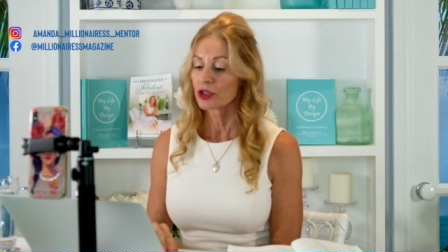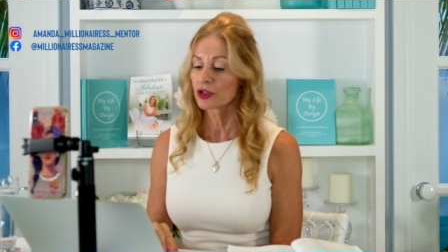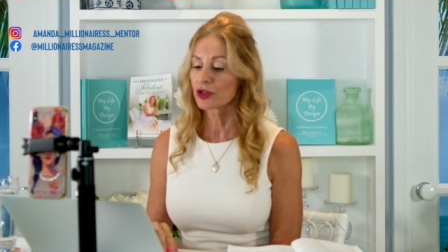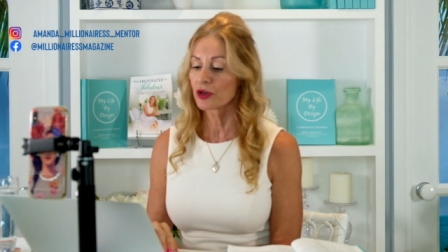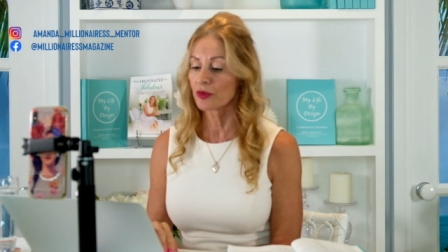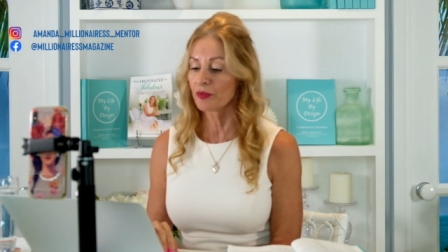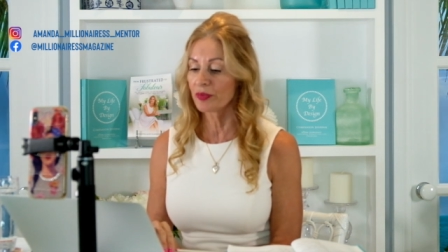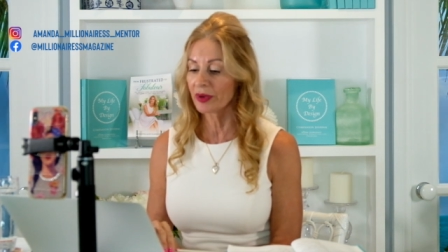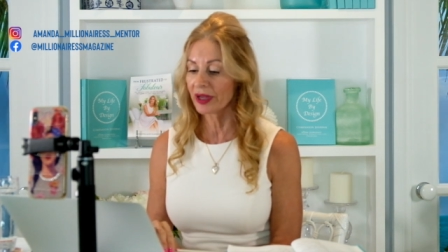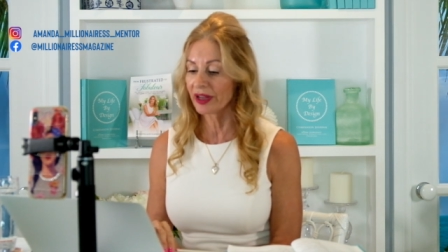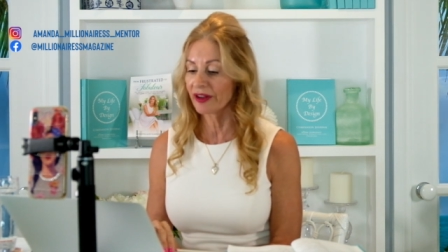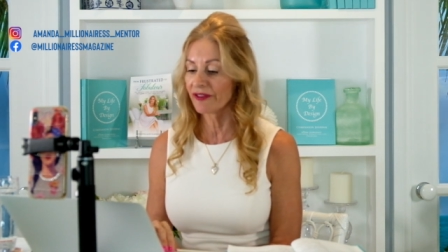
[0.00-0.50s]

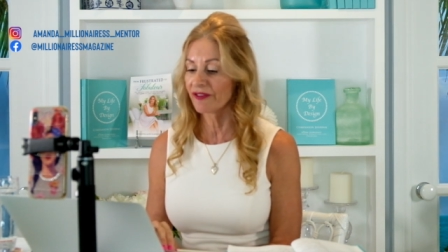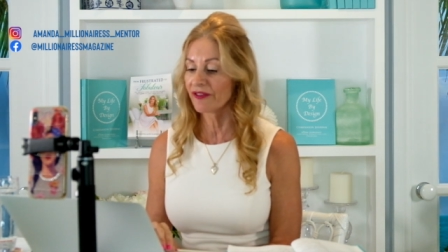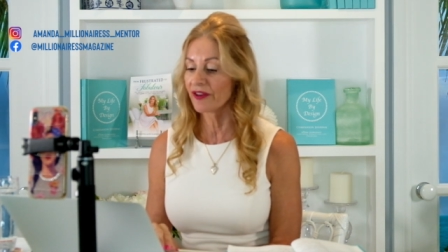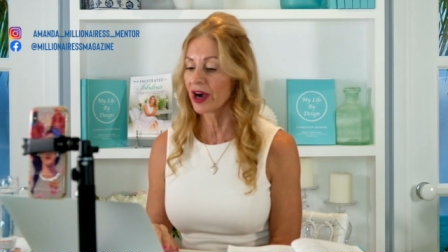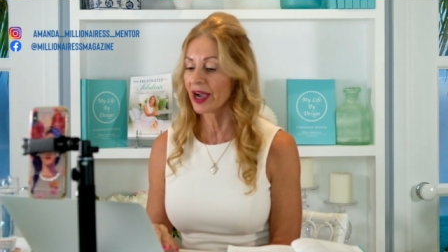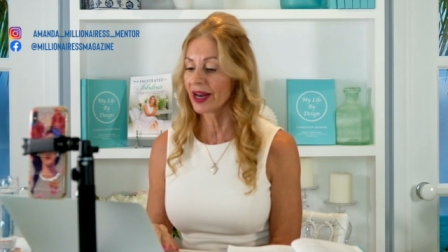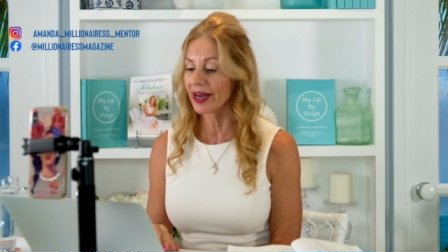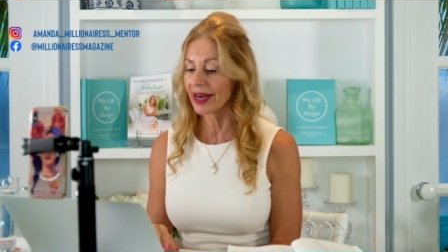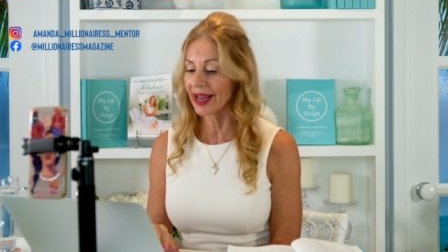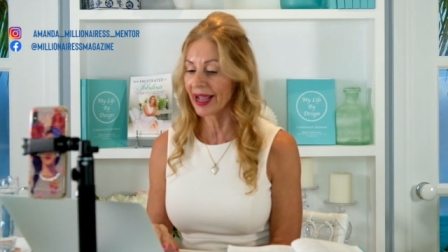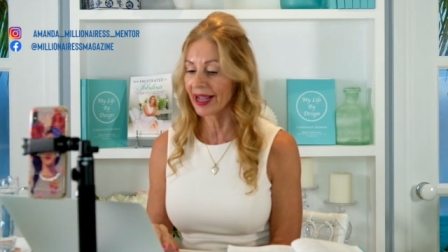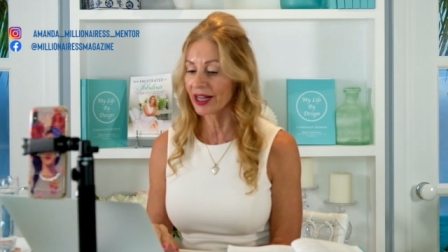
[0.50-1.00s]
to be
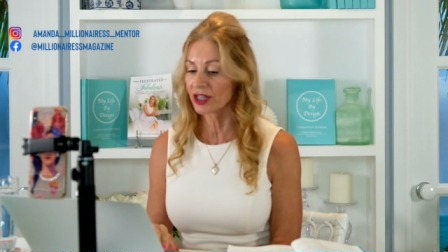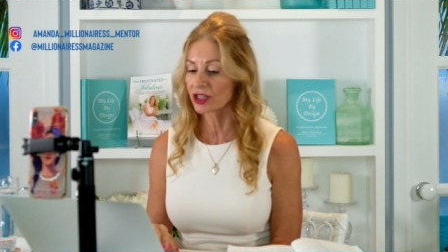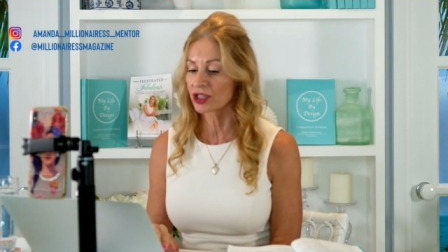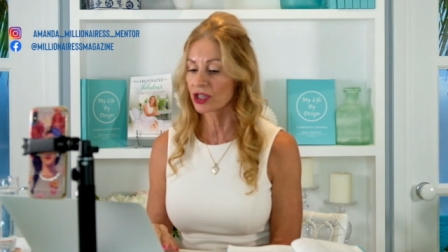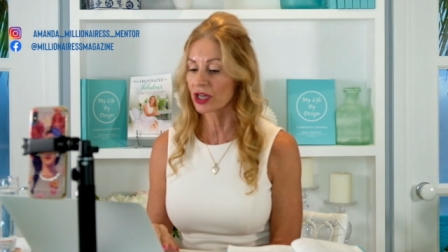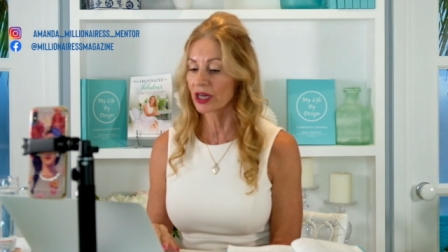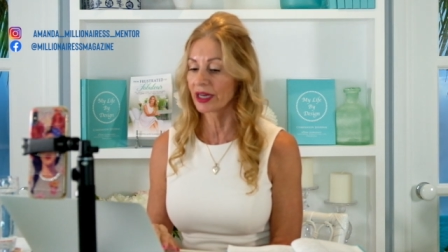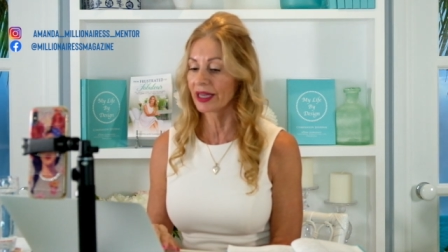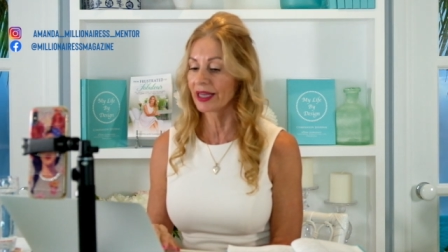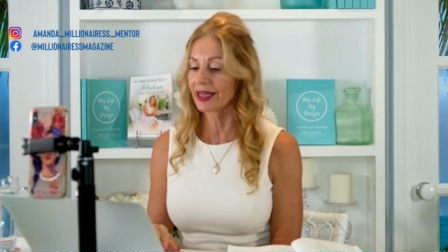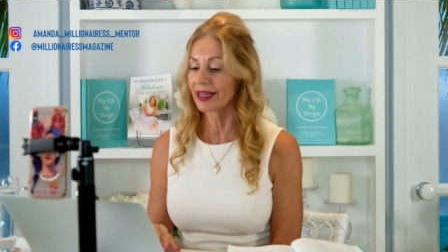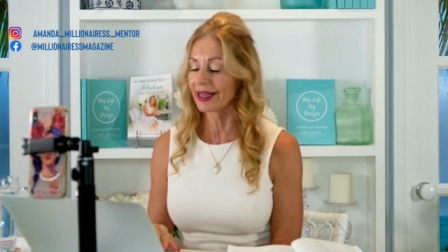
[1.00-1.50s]

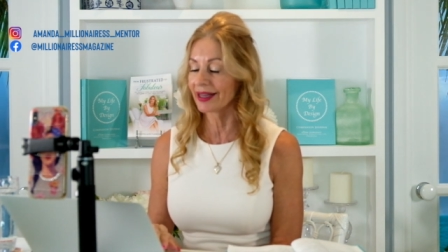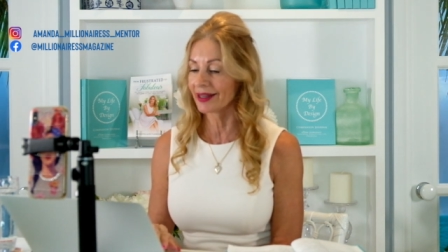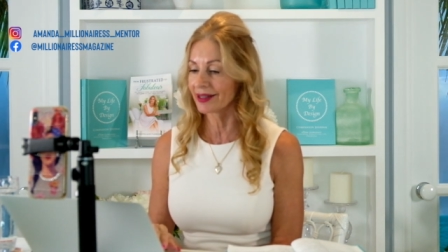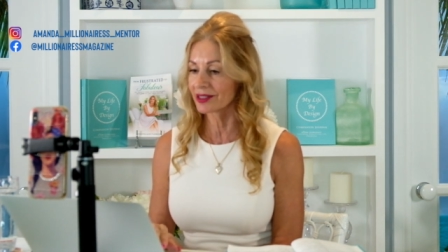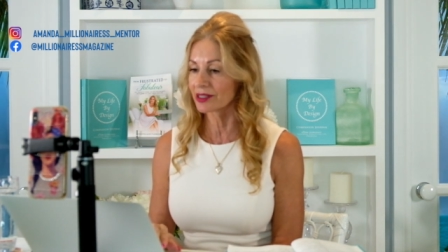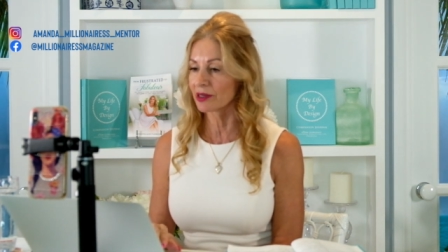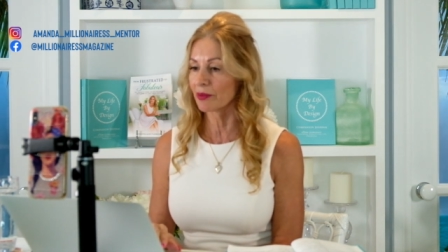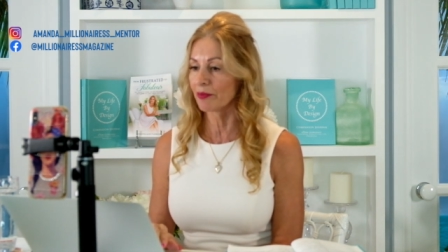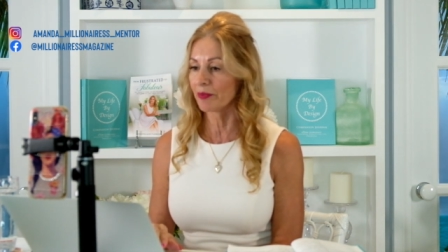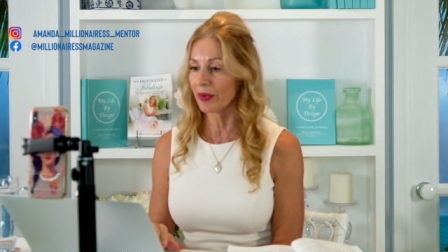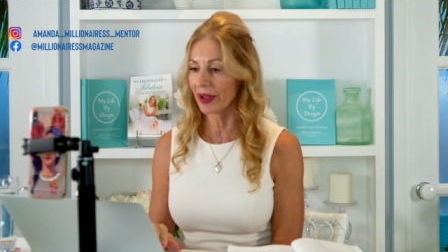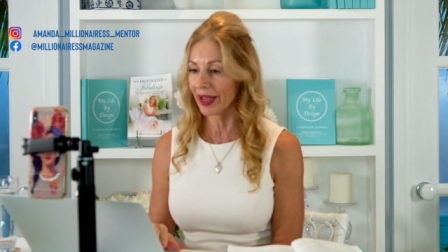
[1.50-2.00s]
financially
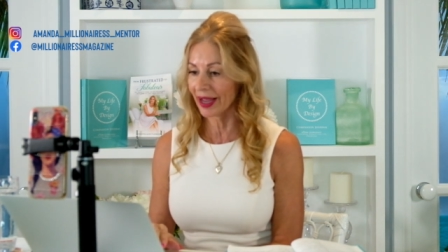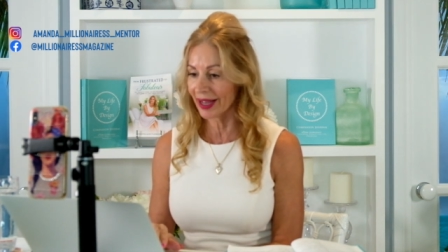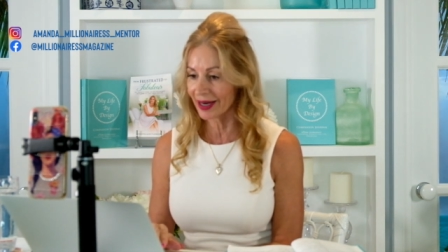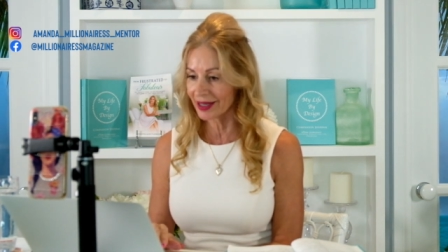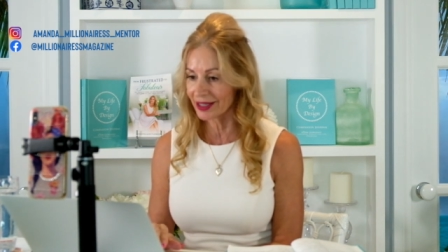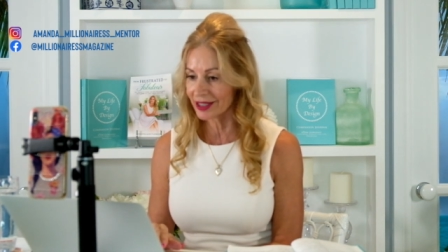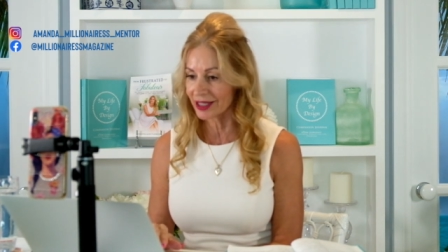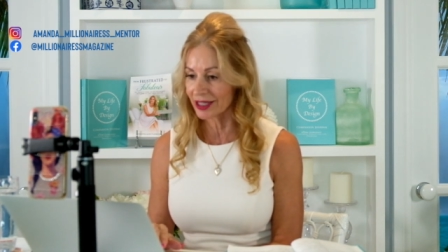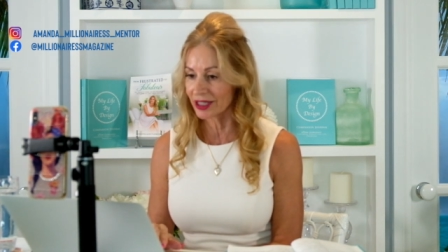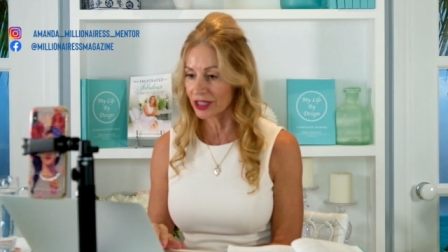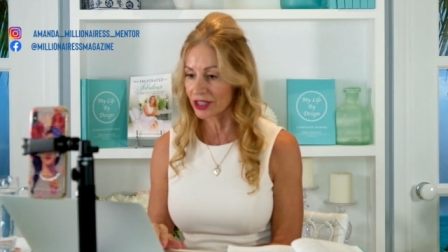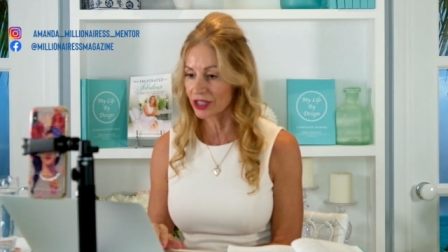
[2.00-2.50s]

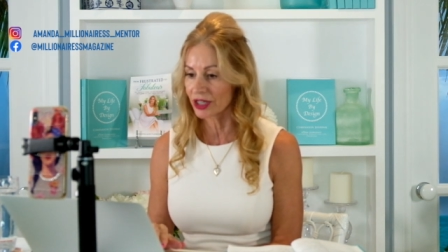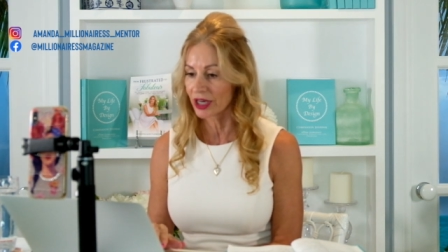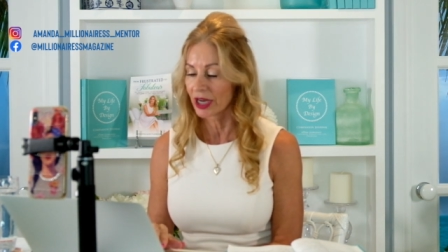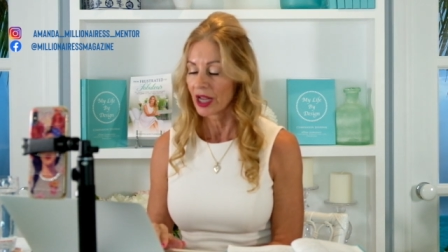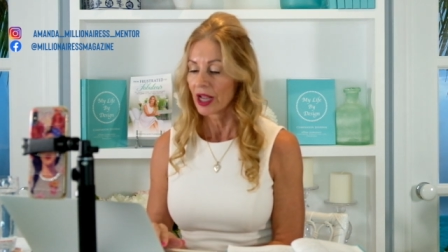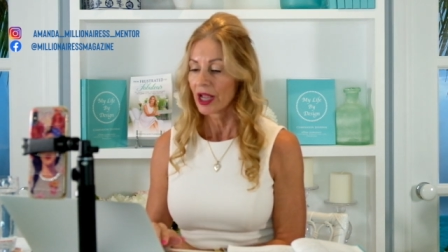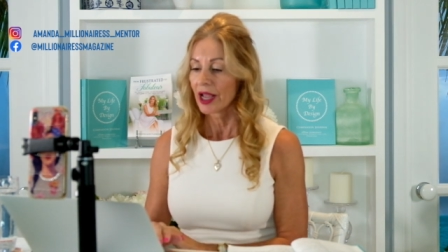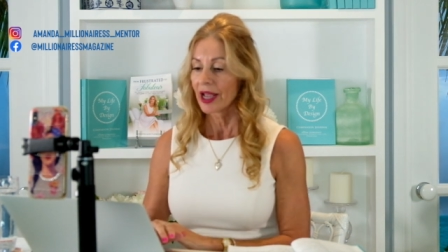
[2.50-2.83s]
independent.